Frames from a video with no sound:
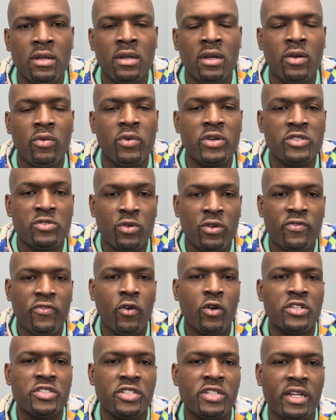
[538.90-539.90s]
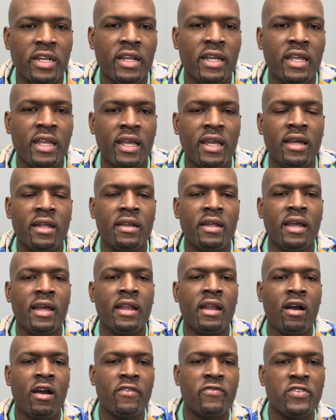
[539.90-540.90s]
which we're fortunate, again, in
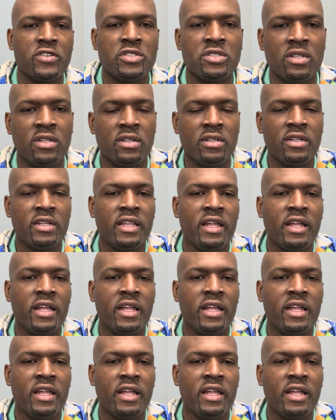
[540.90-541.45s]
our facility